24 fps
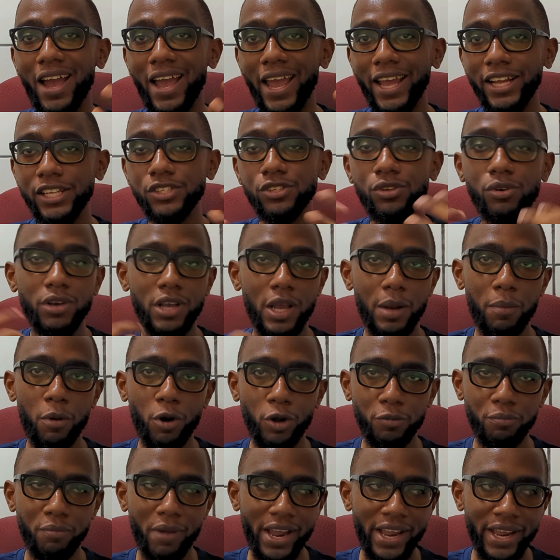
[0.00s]
I talk
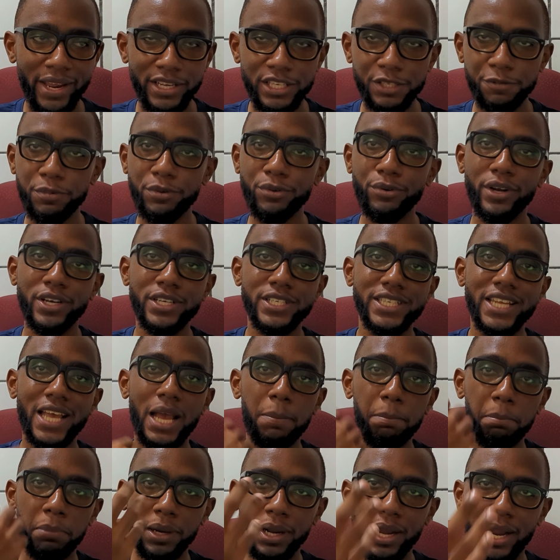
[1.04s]
about my experience
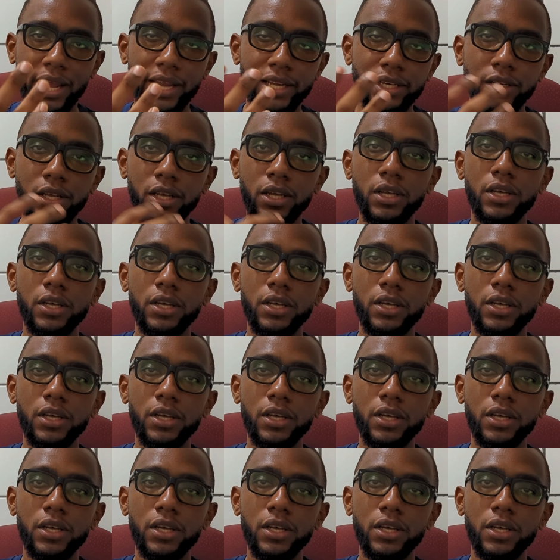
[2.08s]
applying